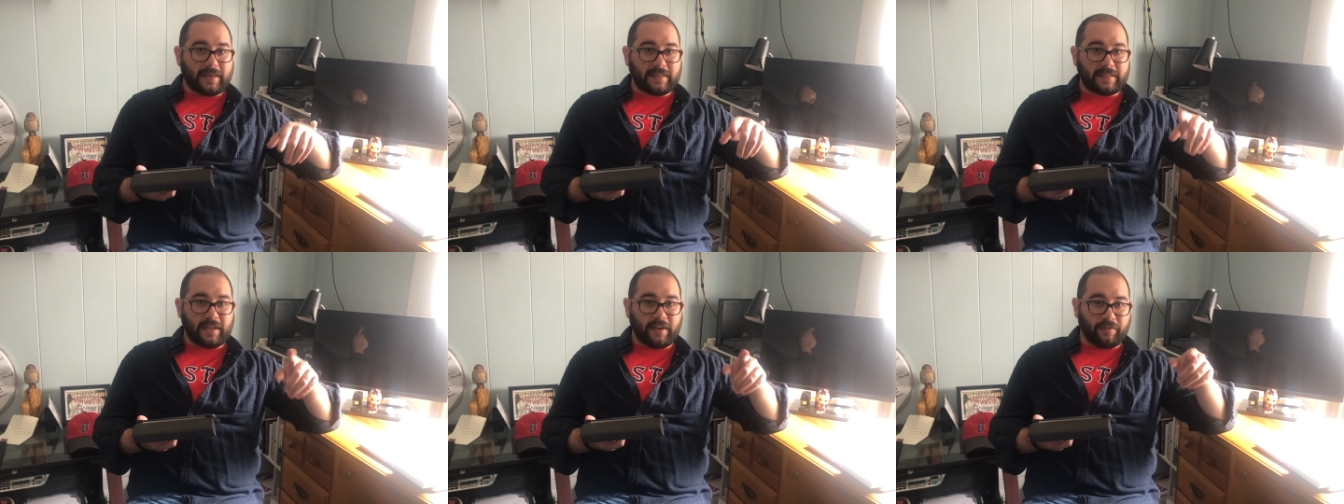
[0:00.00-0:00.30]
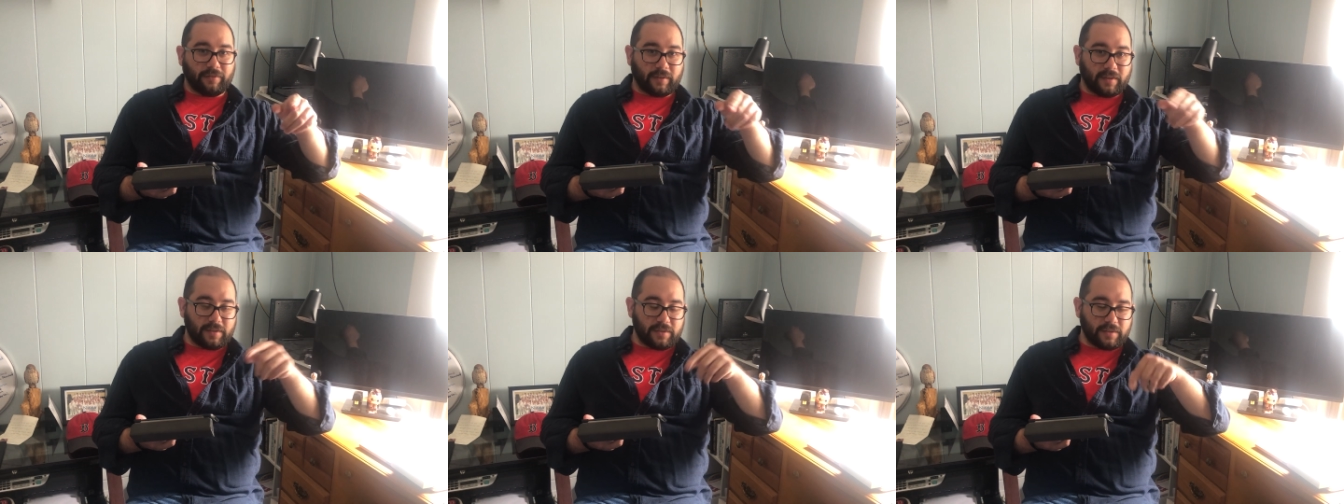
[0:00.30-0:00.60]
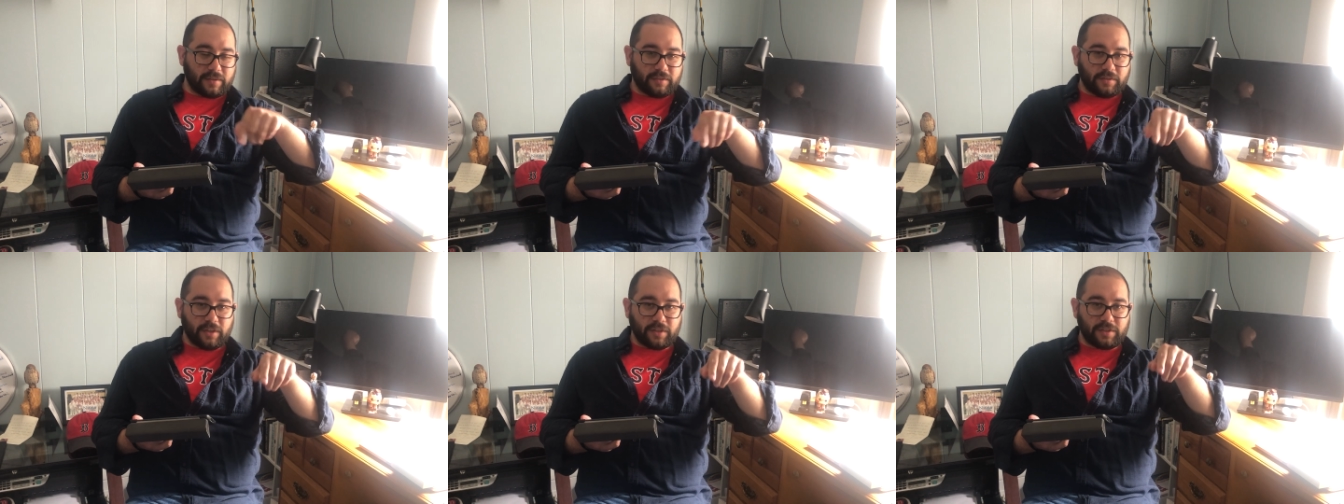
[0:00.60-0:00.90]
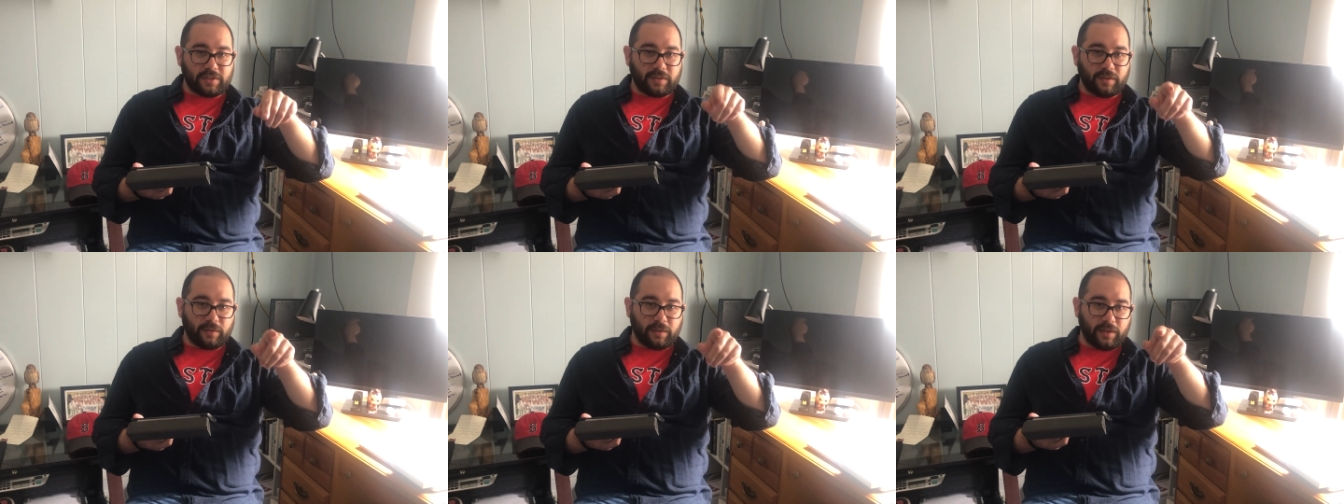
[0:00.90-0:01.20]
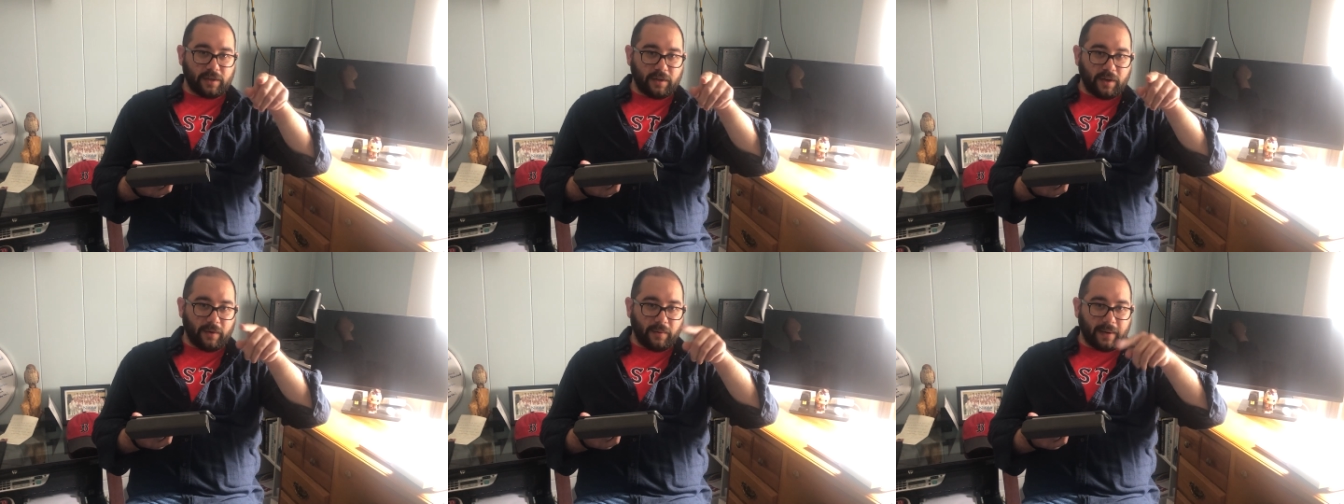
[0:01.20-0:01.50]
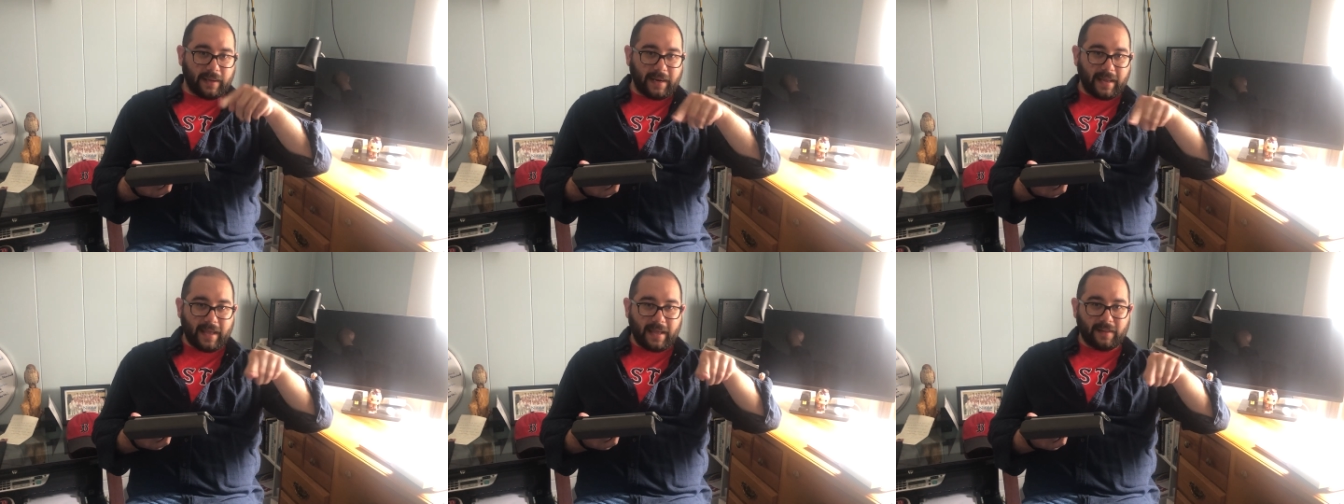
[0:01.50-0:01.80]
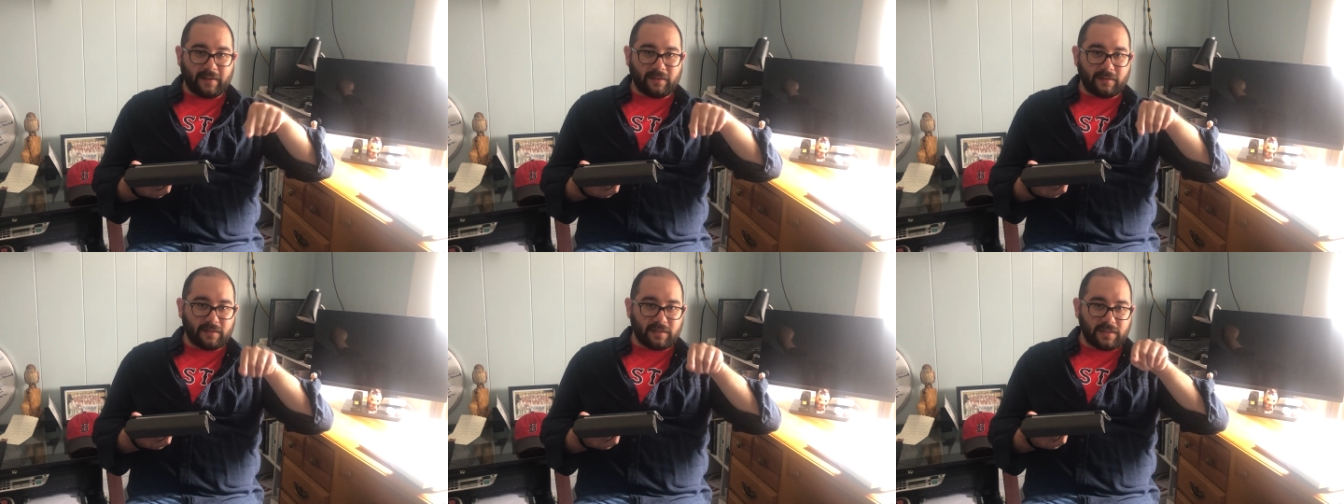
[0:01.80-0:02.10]
of tough because, just so you know, it
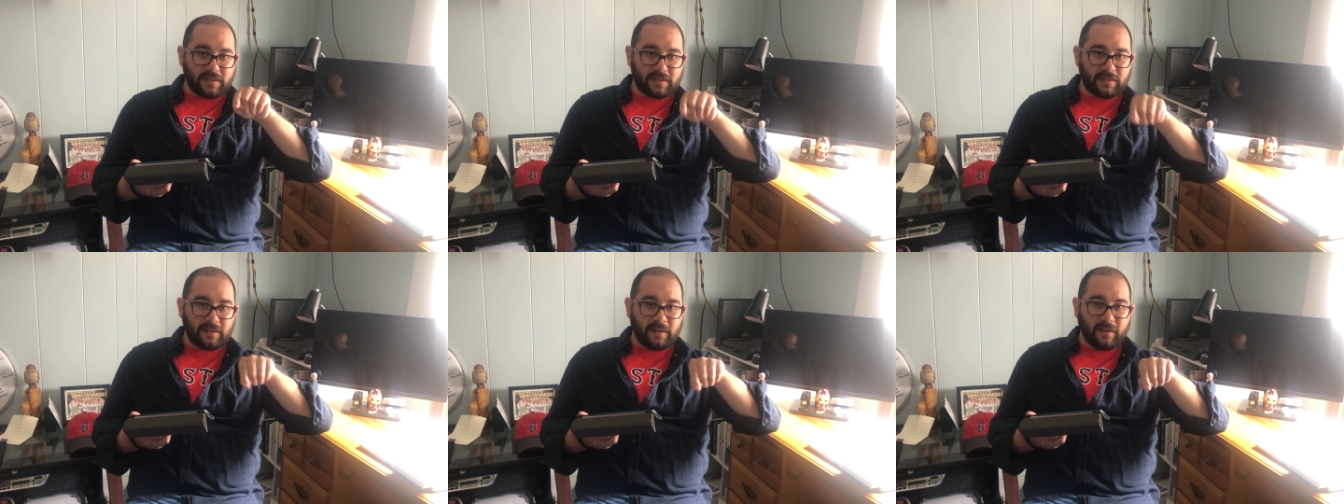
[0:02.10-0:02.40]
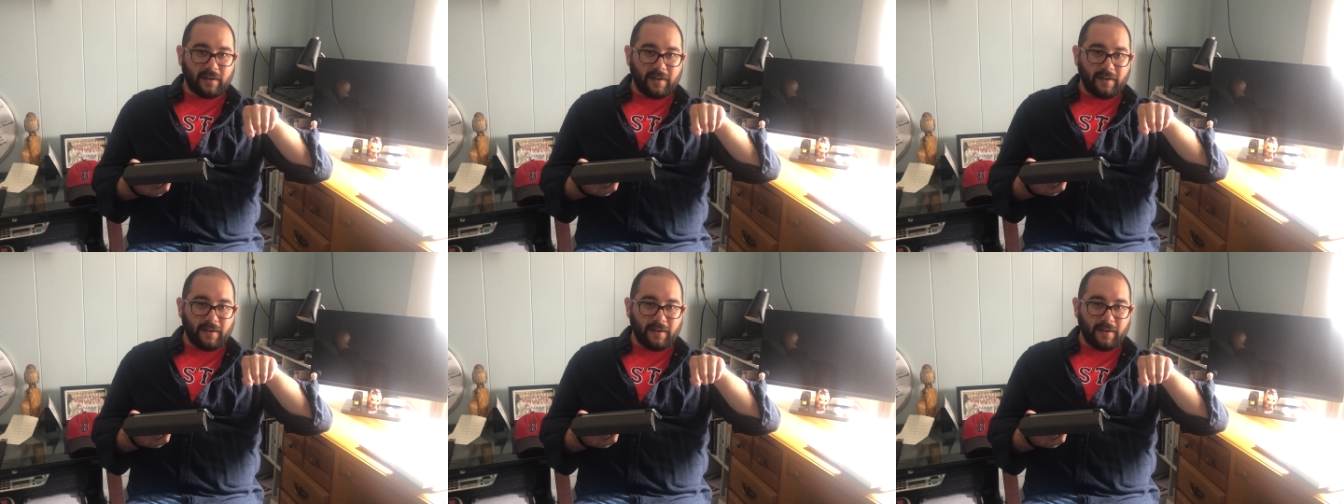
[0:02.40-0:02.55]
ends